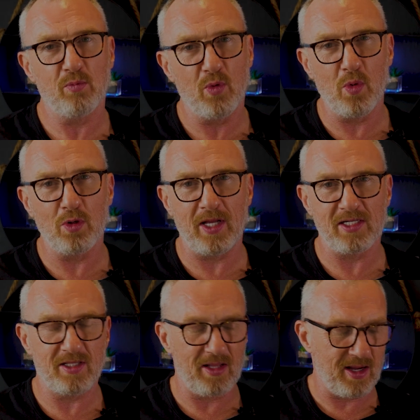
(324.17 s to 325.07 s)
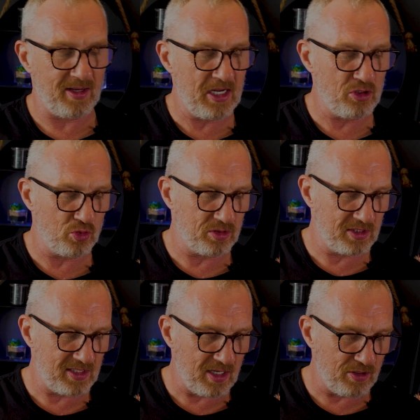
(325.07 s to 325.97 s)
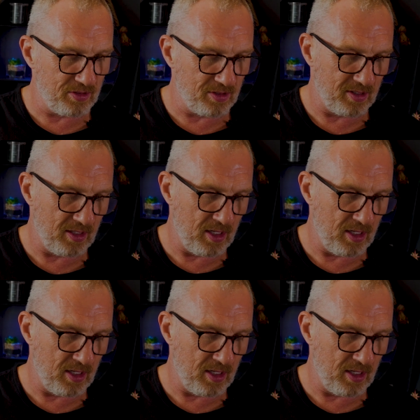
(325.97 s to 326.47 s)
And we will get to that in just a second,